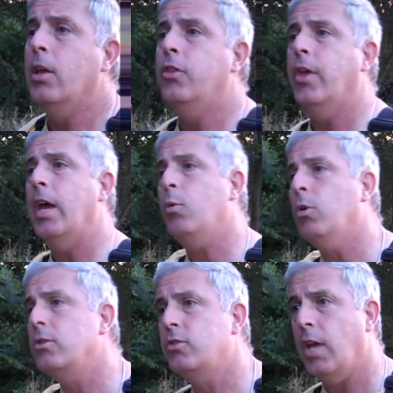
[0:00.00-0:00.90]
they
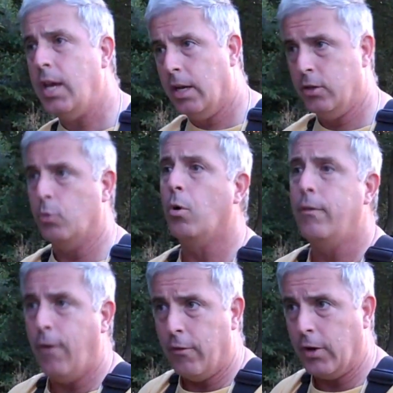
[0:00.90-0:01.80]
will stay under
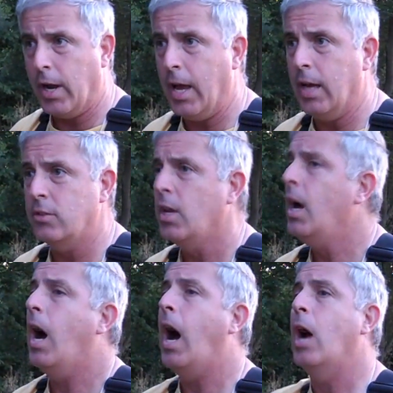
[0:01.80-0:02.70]
roof overhangs.
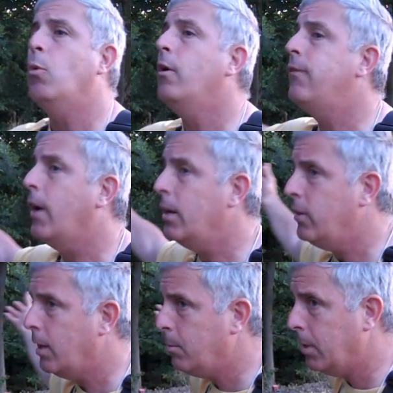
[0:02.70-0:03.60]
I will find
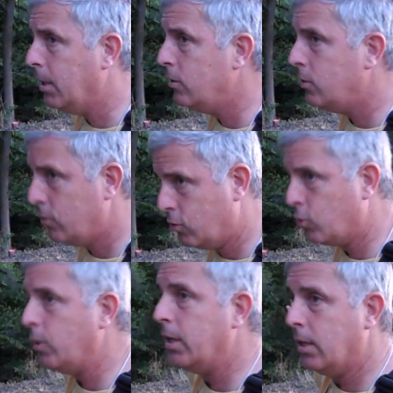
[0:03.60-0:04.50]
them in
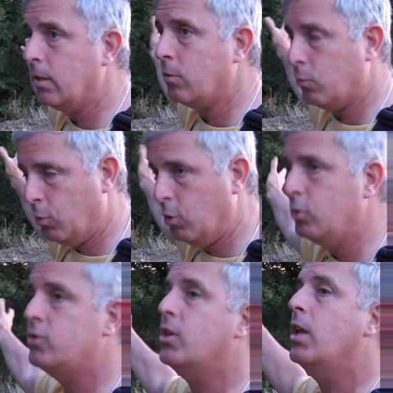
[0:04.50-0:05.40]
tree, tree
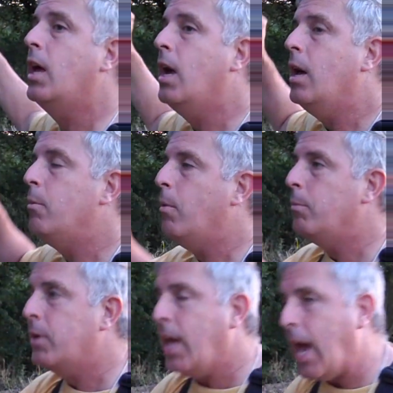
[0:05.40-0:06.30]
roofs, yeah.
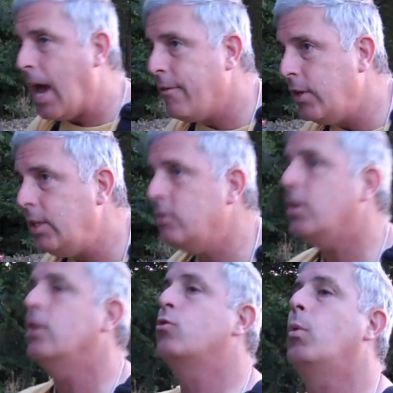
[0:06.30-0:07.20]
cavities
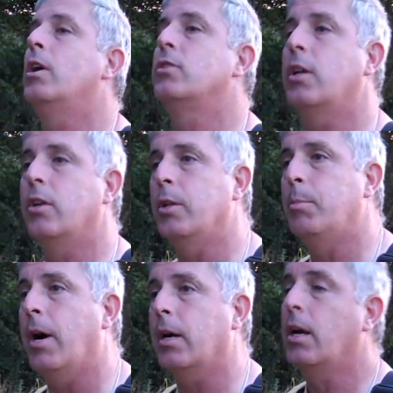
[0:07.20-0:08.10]
as well as under the
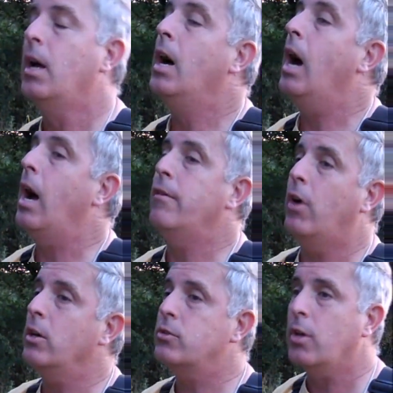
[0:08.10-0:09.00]
bark. I've
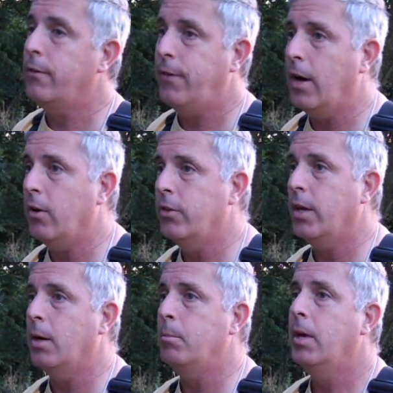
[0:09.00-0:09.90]
also found
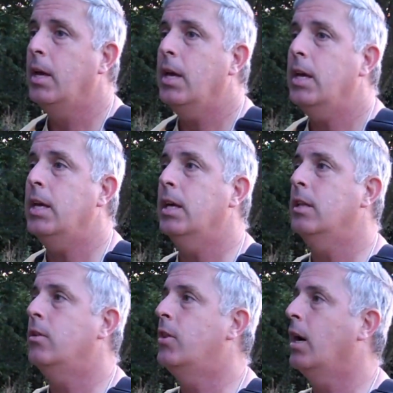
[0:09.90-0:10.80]
them
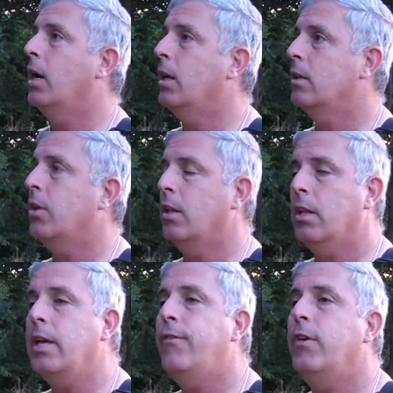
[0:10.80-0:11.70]
in the, the
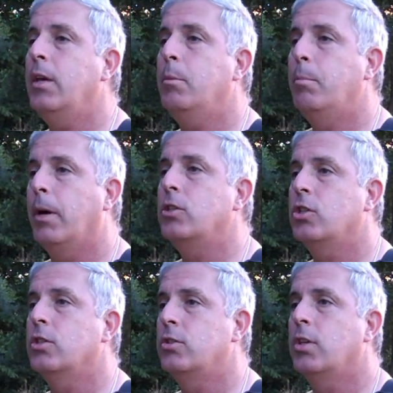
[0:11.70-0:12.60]
leafy
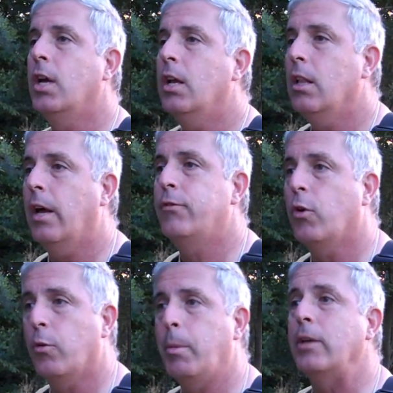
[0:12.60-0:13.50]
bunches left
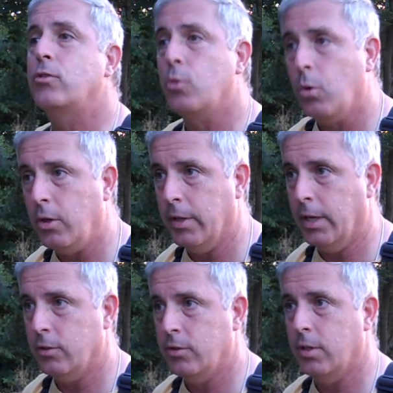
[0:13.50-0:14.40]
over by squirrel
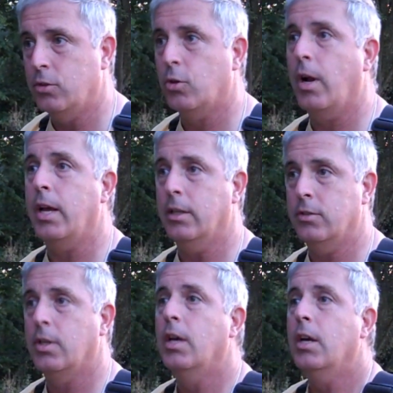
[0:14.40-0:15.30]
nests, the
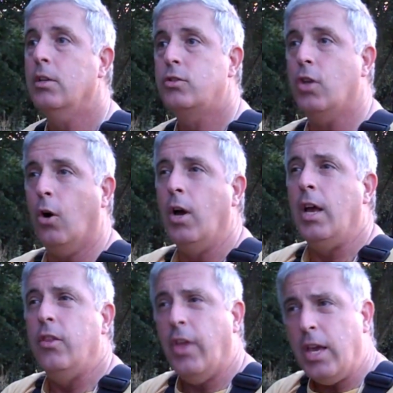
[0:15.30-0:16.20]
drays. Oh, so
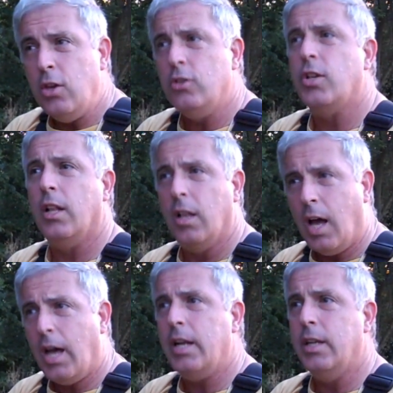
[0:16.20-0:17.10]
interesting. they use a
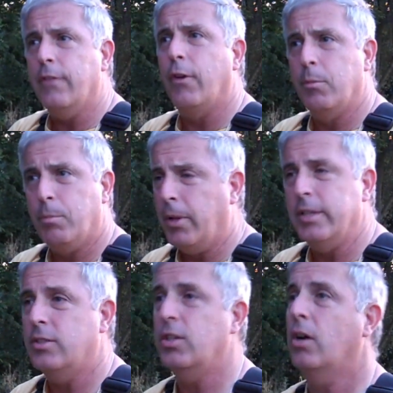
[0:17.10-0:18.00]
lot of different
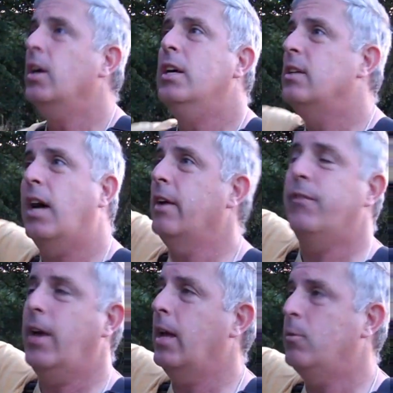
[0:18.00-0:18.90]
places. Yeah, I've
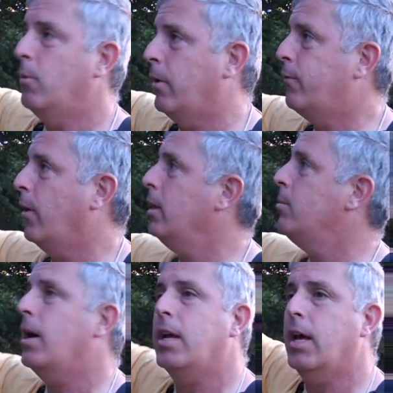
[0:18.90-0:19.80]
had a friend of
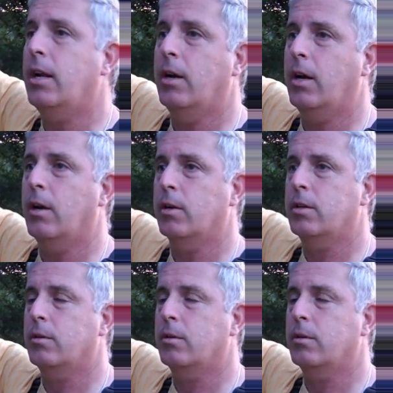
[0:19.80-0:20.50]
mine had a, a